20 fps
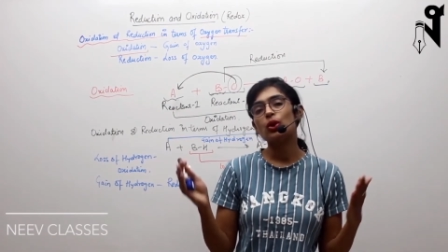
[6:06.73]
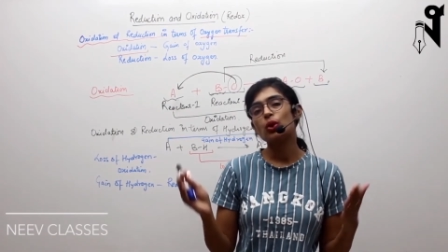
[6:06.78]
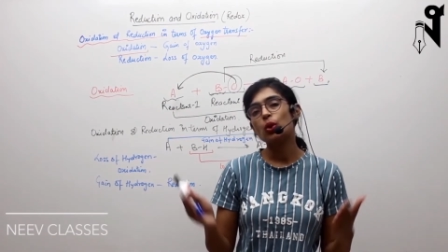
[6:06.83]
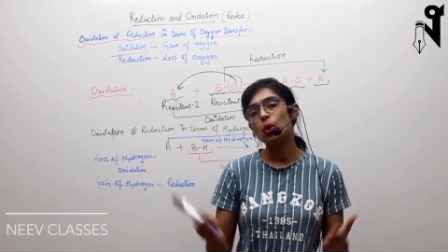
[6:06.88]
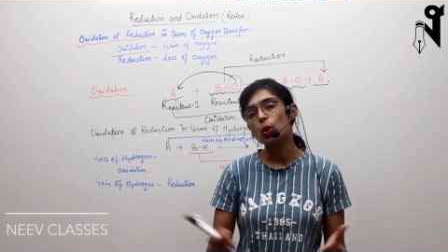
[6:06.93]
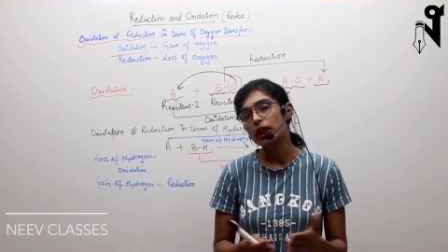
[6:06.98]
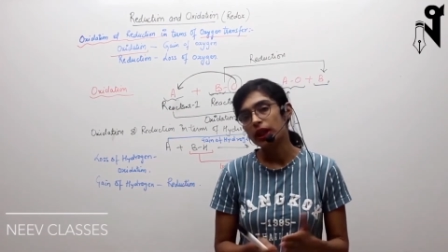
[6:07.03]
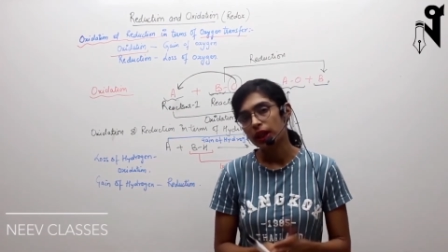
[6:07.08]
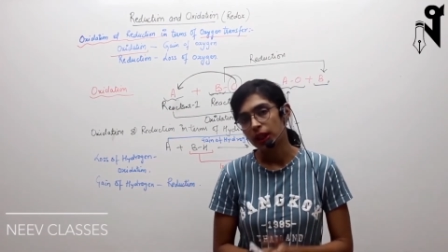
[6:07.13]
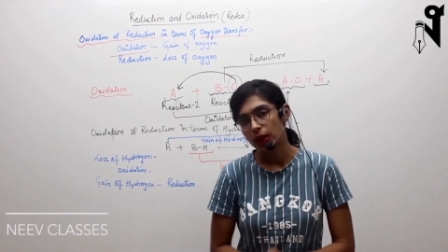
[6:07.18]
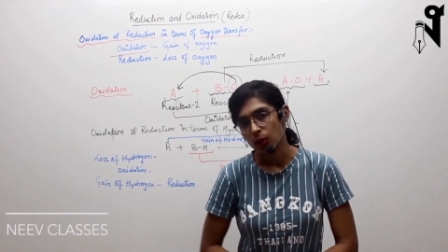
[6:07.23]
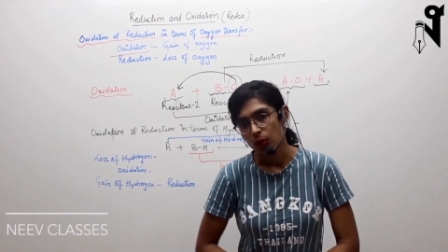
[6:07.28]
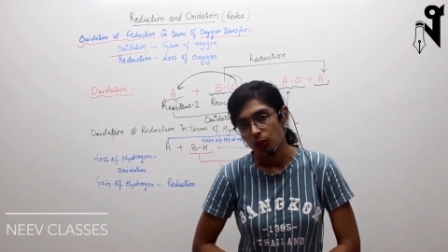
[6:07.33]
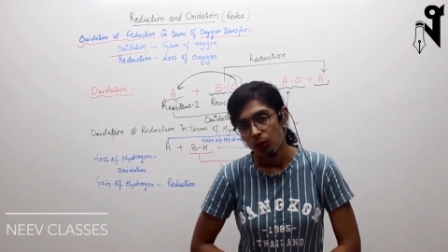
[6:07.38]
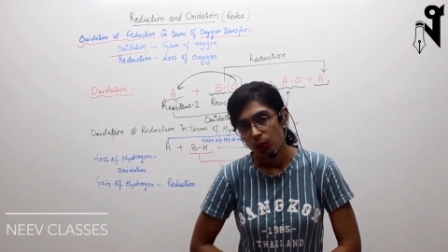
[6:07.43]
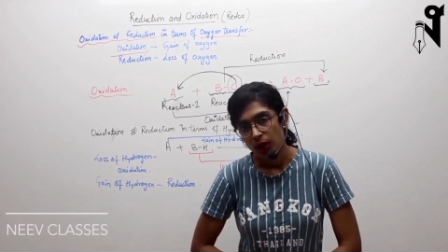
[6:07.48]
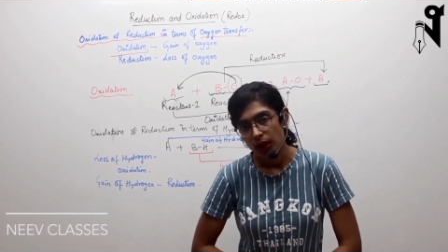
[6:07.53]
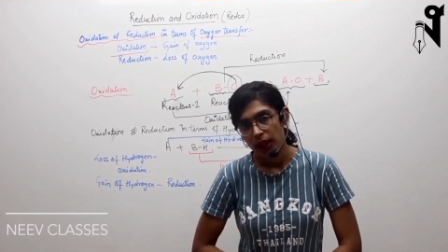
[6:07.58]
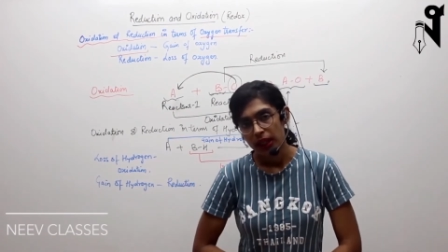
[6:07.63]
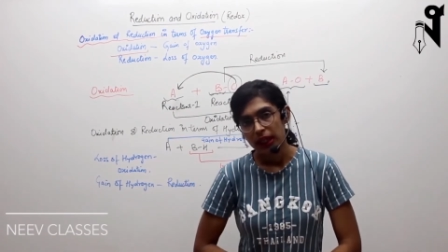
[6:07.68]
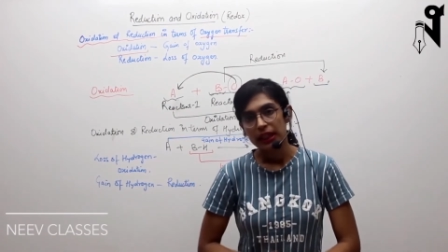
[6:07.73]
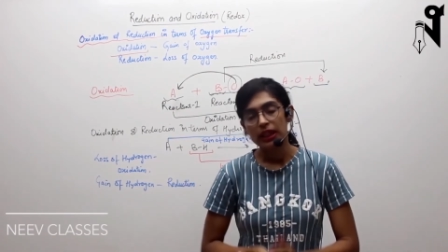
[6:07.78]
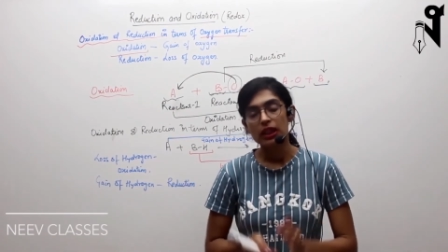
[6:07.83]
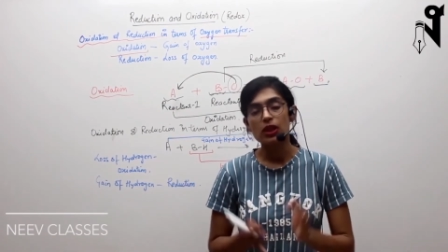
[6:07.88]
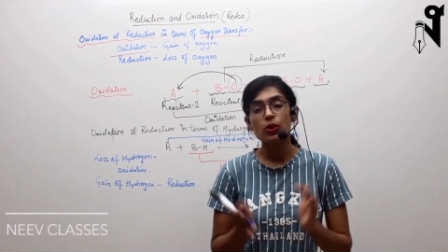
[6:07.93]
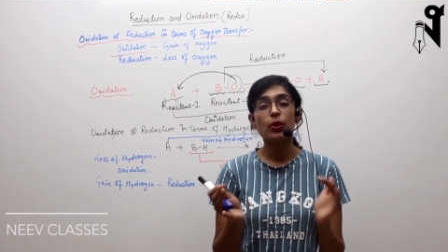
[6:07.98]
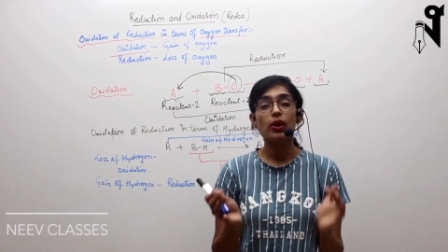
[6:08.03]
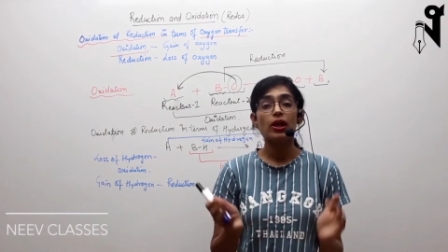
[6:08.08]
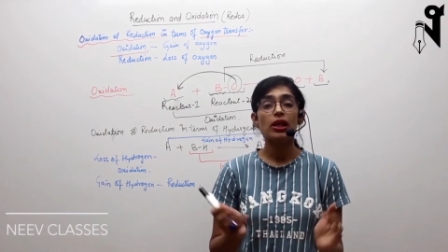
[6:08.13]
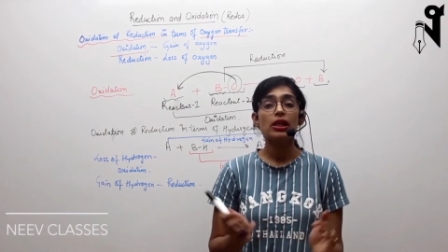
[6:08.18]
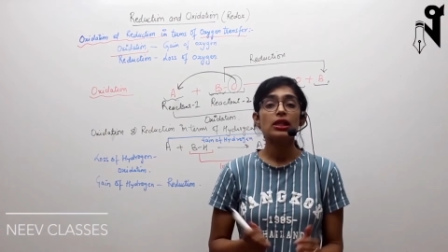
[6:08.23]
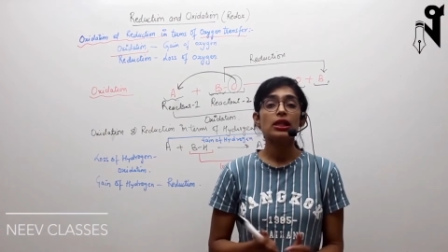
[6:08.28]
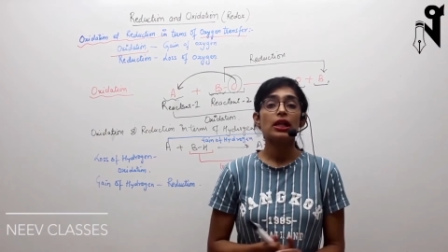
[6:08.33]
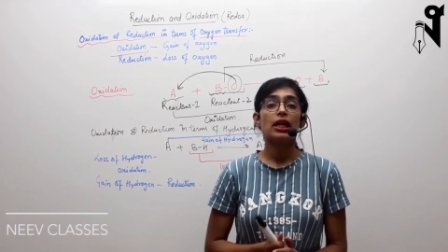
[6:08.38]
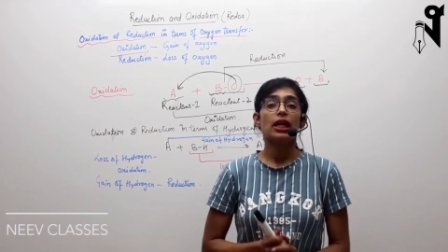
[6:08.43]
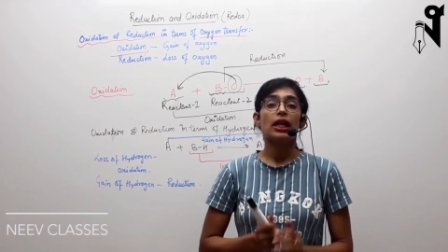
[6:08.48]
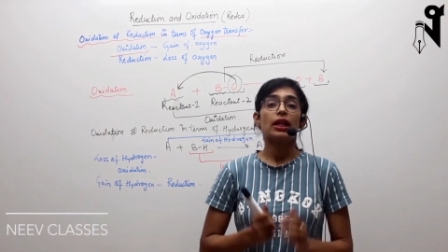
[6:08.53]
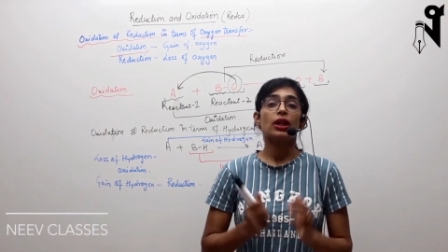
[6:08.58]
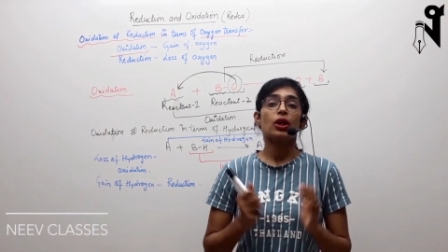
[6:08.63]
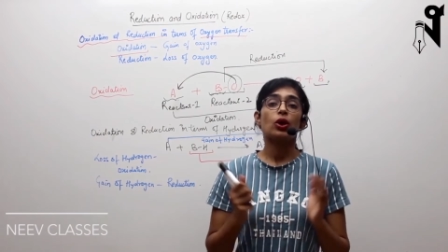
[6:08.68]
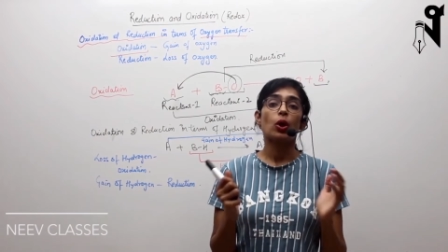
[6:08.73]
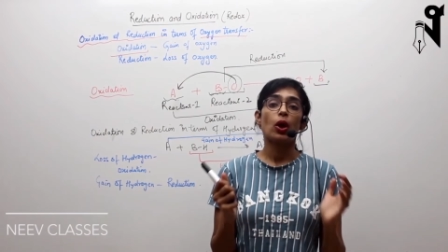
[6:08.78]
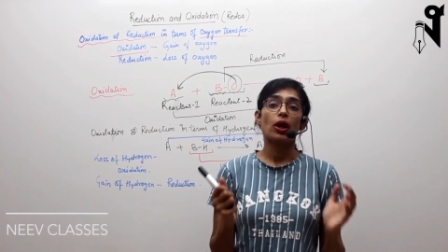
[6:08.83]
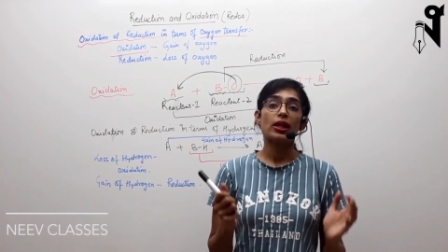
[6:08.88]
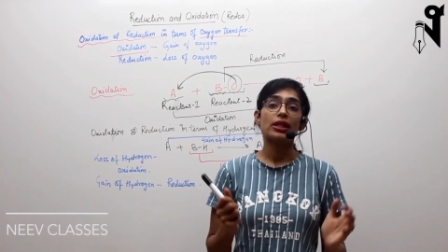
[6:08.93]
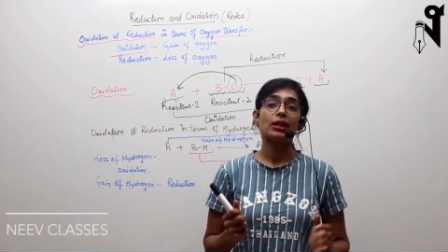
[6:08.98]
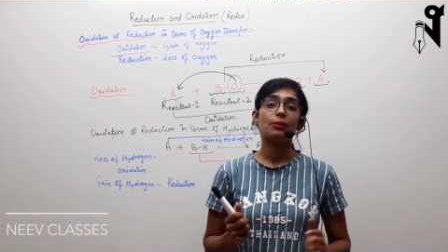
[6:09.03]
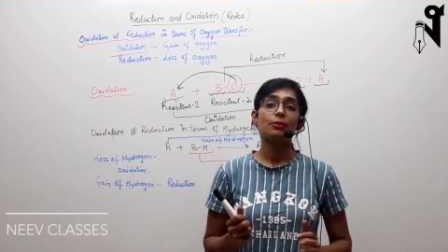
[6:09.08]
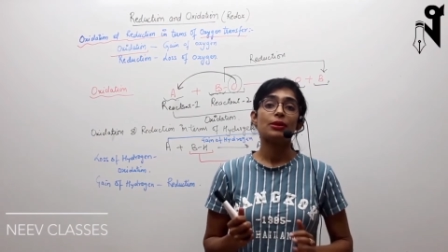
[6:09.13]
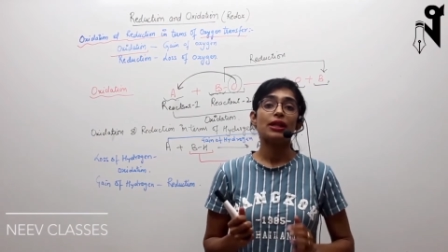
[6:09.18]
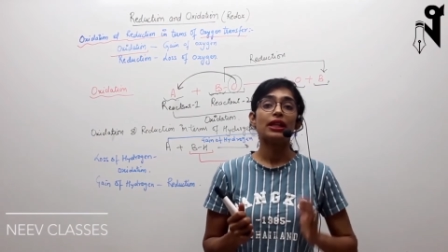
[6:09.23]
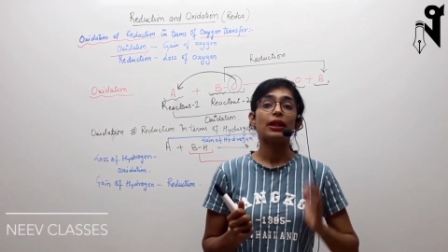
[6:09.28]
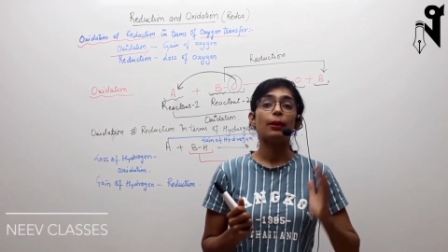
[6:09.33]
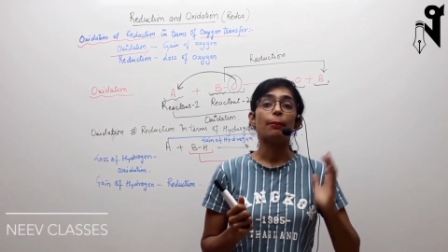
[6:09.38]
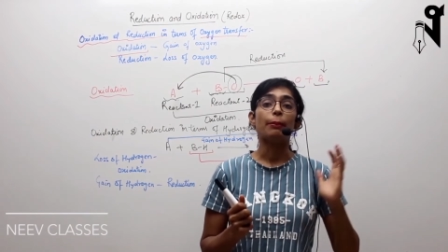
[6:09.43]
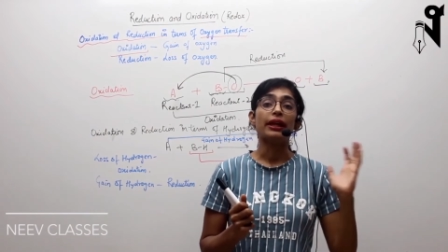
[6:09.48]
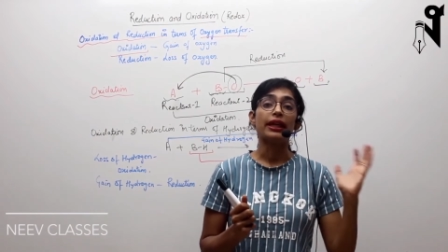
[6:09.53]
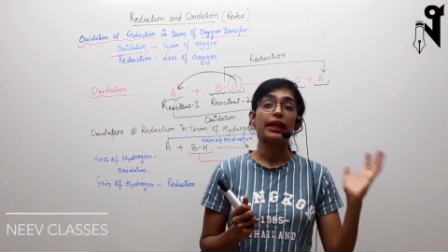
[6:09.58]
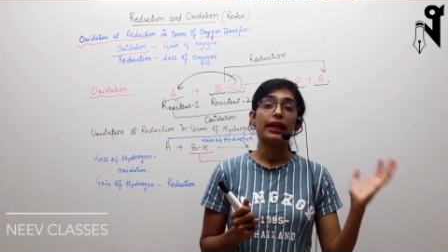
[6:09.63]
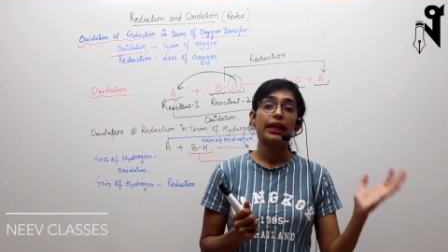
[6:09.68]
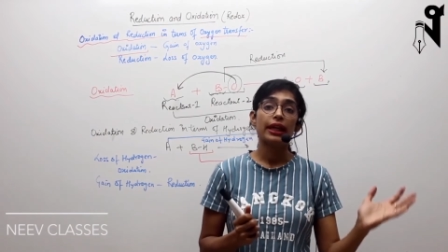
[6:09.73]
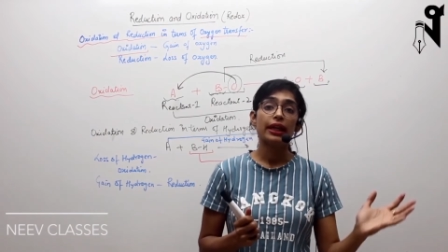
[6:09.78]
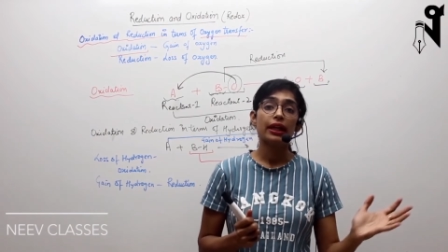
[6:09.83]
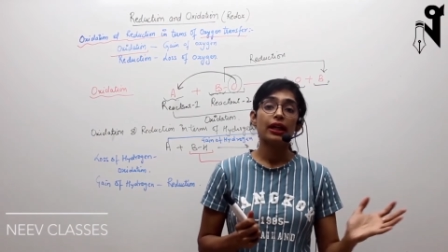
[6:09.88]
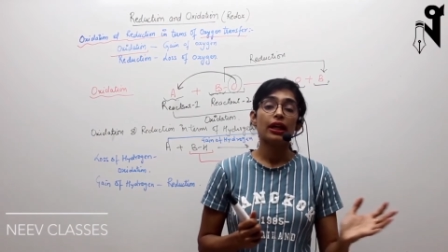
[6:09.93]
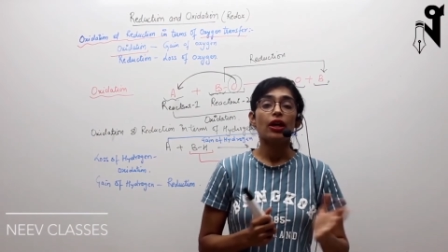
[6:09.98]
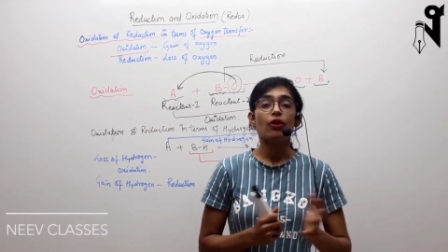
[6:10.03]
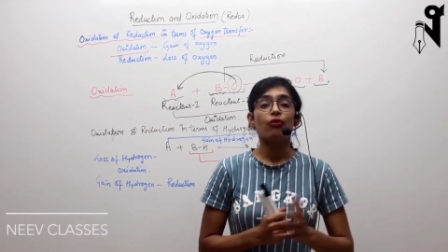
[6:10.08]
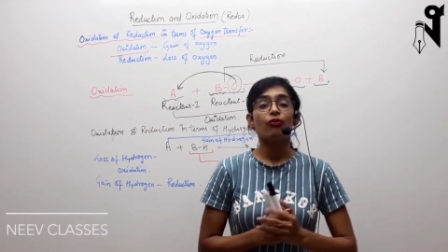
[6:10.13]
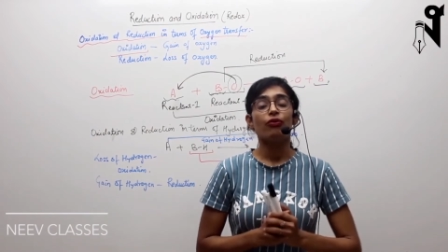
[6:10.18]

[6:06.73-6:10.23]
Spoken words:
Totally no. This was the concept in the beginning